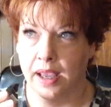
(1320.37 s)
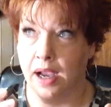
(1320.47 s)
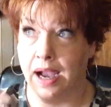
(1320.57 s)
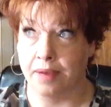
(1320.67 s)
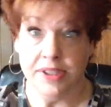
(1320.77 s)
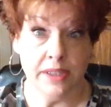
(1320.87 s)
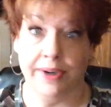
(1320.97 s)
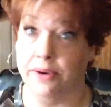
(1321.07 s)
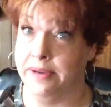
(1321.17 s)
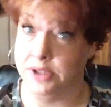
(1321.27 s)
obviously if I
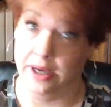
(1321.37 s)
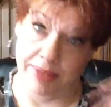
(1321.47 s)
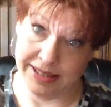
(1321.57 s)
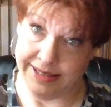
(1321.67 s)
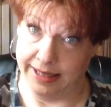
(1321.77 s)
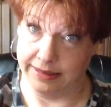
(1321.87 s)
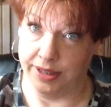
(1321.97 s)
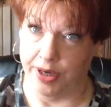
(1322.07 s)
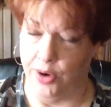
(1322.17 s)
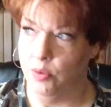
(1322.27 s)
don't have time, that's it, you
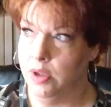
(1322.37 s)
know?